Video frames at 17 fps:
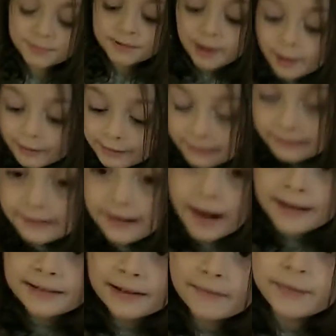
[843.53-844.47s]
I'm sorry,
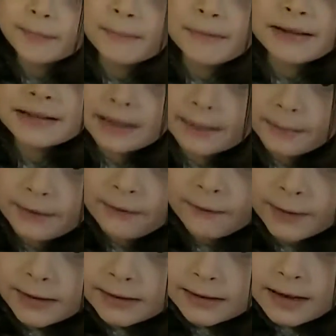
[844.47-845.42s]
guys, I have to miss some
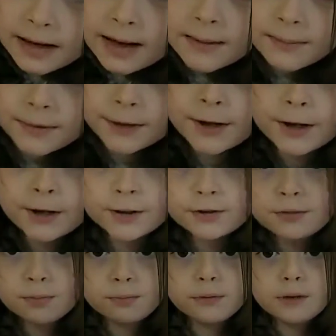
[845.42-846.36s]
of it
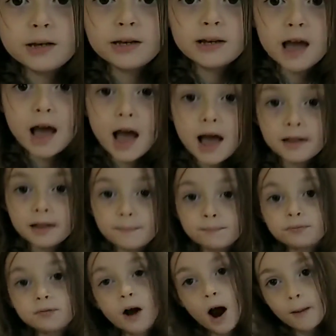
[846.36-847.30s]
because we had a
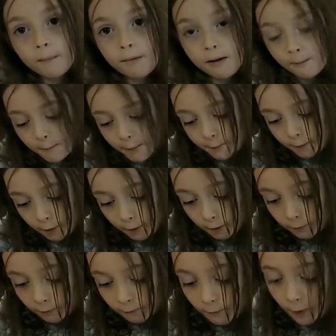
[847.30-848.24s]
problem with
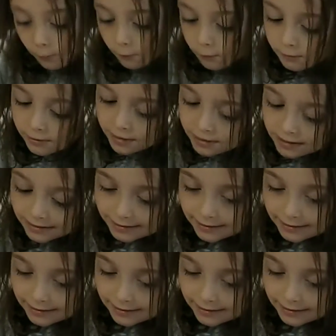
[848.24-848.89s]
our phone.